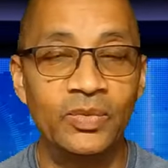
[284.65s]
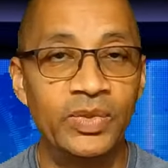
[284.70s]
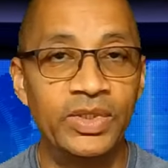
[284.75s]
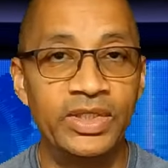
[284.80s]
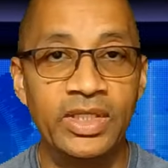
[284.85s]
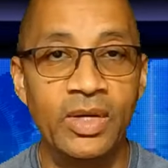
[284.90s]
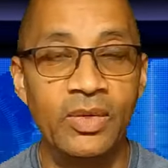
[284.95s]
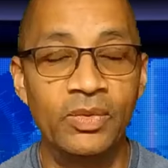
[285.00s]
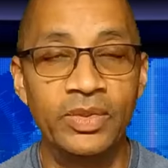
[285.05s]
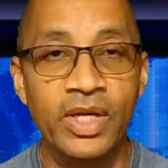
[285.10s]

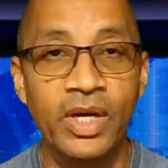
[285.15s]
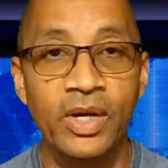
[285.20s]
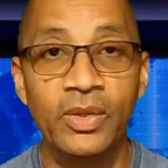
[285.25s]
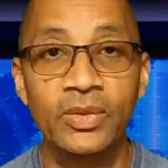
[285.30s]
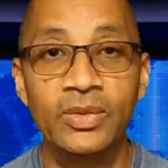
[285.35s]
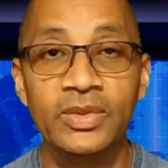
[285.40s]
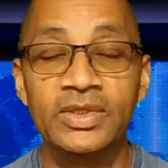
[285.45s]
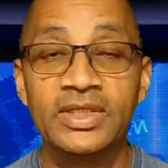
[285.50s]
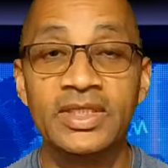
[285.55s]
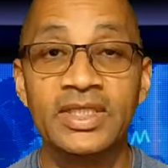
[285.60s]
We don't
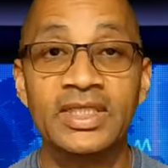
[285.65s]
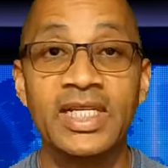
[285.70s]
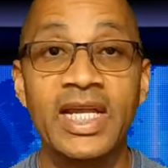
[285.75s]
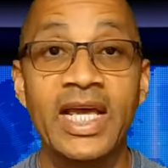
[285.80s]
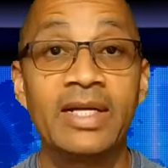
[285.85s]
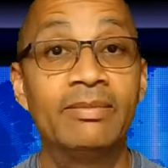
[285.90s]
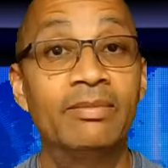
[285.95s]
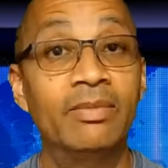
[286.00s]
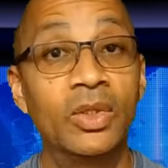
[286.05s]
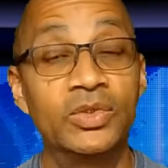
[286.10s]
know,
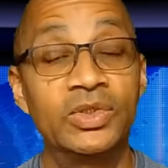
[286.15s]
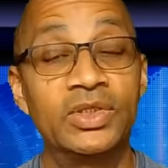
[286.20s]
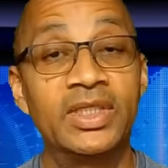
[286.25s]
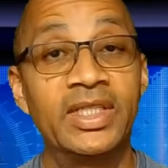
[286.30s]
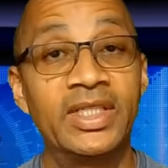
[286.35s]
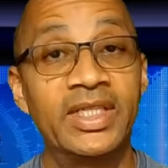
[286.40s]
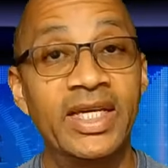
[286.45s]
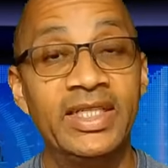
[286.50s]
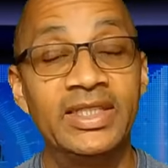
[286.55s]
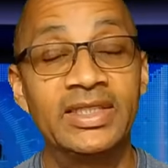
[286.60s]
just like
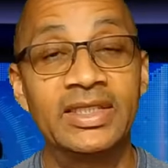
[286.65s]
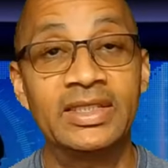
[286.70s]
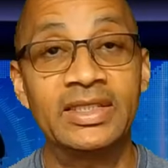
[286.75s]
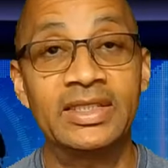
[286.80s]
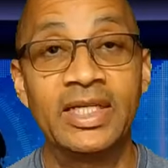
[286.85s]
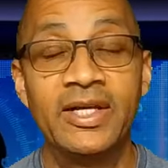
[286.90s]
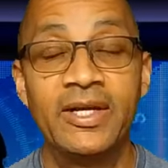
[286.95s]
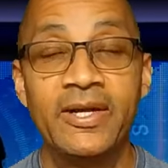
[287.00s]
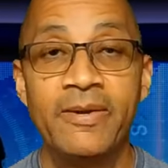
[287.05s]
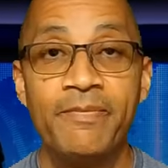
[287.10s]
most of the
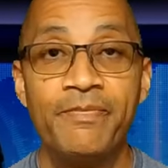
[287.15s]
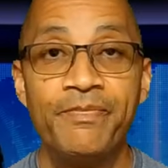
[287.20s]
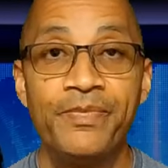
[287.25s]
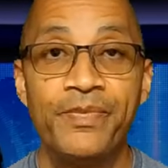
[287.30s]
cases,